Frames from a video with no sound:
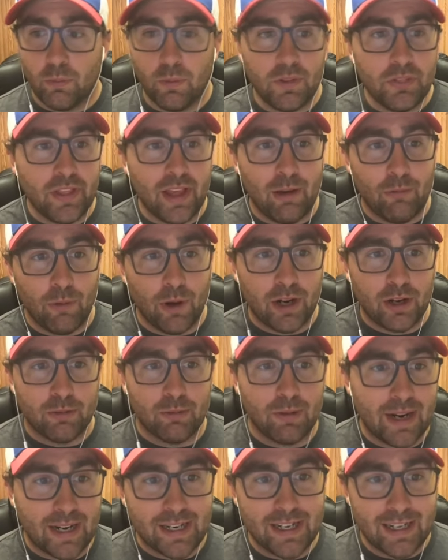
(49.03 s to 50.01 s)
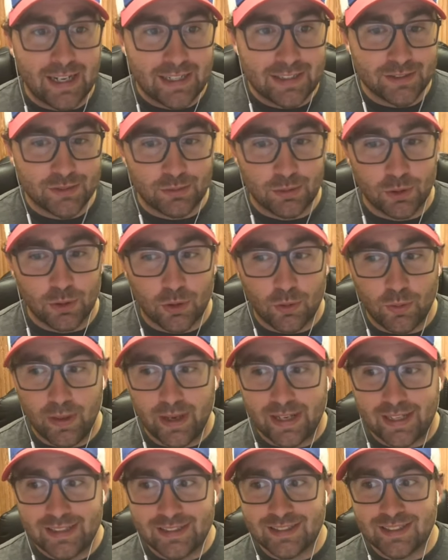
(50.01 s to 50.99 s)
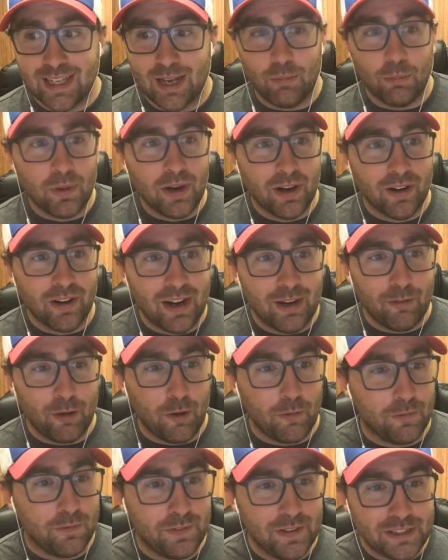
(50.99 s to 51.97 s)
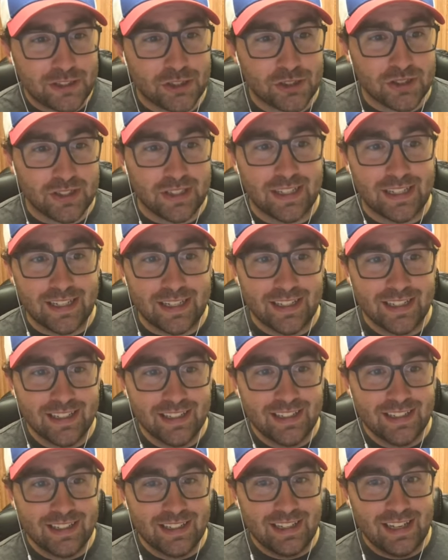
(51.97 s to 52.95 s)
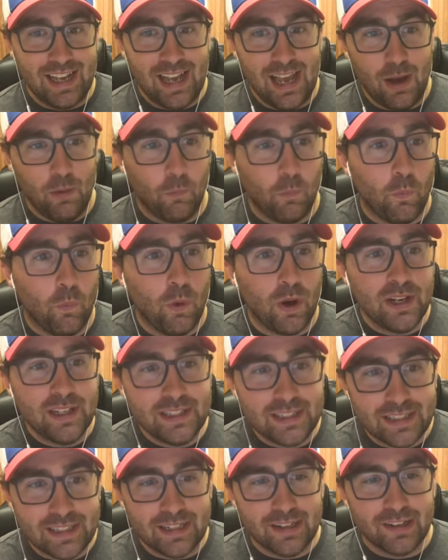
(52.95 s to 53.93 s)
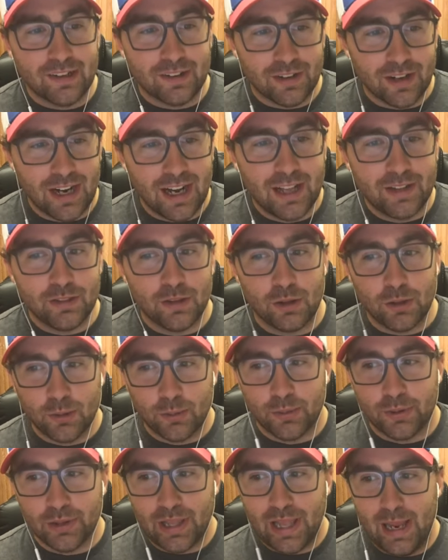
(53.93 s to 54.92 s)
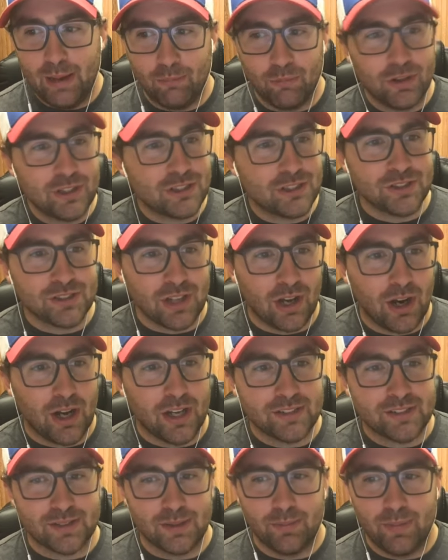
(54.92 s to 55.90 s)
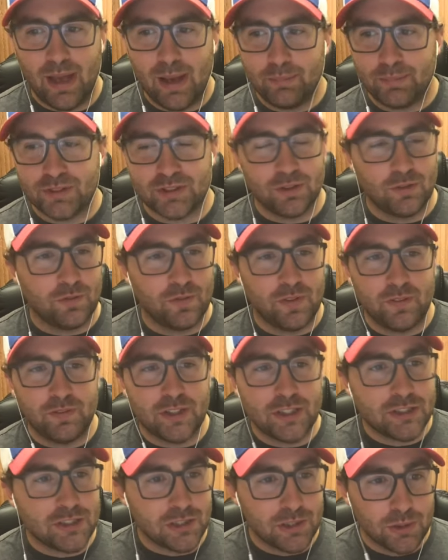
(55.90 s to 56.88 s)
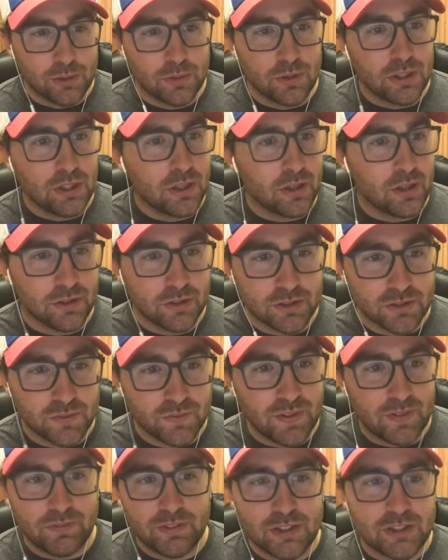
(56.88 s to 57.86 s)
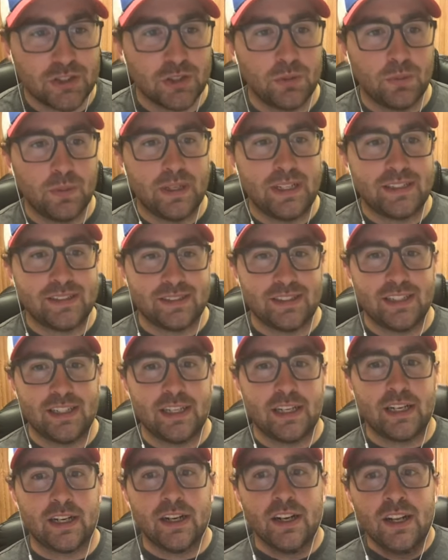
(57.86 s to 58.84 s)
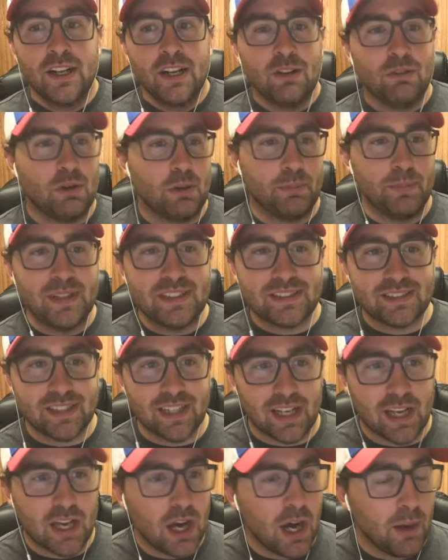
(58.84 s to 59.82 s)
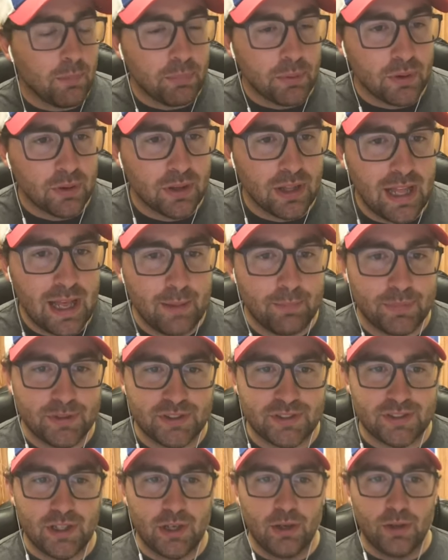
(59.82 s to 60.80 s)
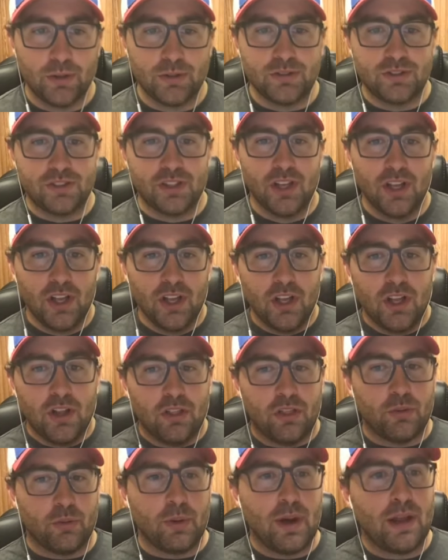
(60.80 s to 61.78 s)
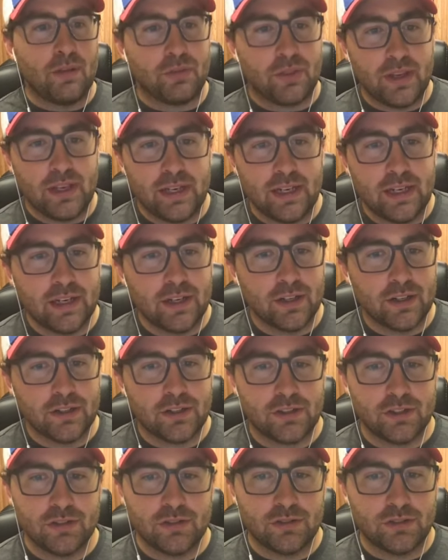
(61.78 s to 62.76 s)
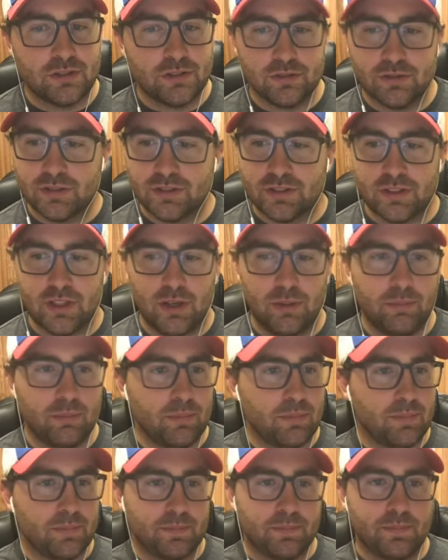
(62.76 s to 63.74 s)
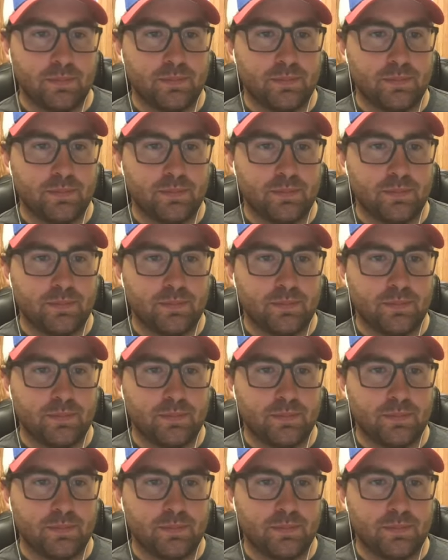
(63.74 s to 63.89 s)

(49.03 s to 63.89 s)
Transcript: the one thing I want to recognize real quick is that we are officially at one year on the Lure Lab, which is awesome. Episode 52, you know, there's 52 weeks in the year. We missed a couple episodes throughout the year due to some